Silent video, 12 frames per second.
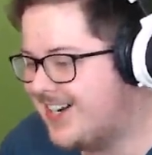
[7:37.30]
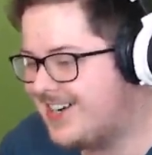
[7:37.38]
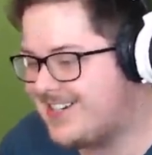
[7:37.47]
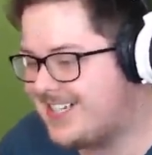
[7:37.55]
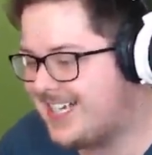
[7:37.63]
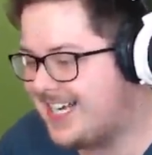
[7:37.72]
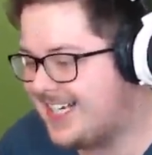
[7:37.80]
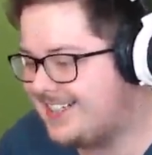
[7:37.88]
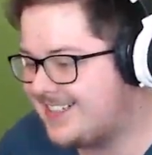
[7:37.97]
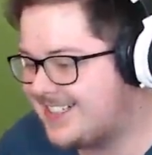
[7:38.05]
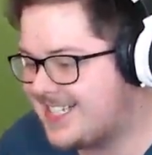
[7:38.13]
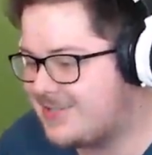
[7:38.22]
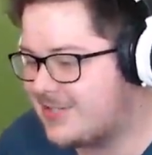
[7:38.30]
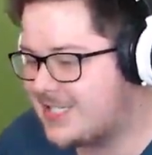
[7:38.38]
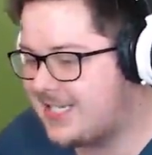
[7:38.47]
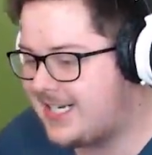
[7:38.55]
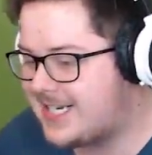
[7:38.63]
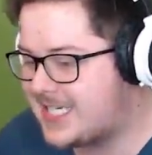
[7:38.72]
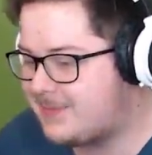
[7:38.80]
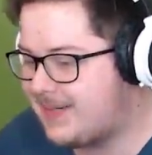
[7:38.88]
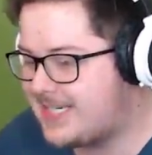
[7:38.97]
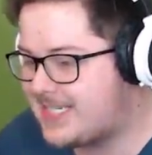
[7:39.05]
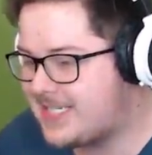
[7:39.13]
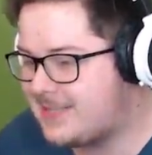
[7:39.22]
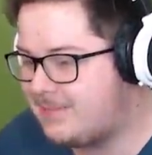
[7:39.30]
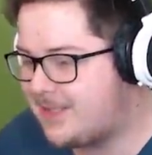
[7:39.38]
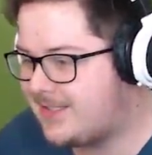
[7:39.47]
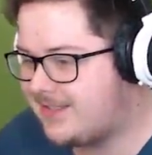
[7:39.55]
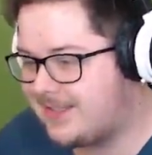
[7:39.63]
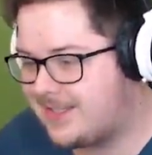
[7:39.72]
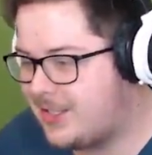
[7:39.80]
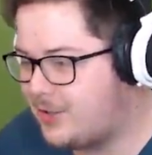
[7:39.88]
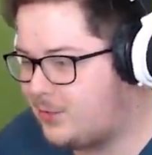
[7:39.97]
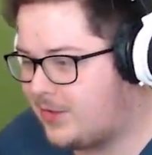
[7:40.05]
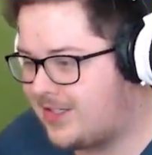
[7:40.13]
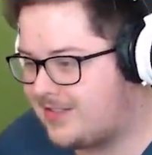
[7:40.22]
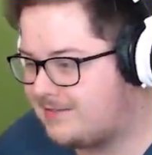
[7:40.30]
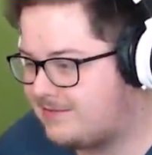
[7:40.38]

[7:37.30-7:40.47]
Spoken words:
Okay, this was unexpected, but you know what?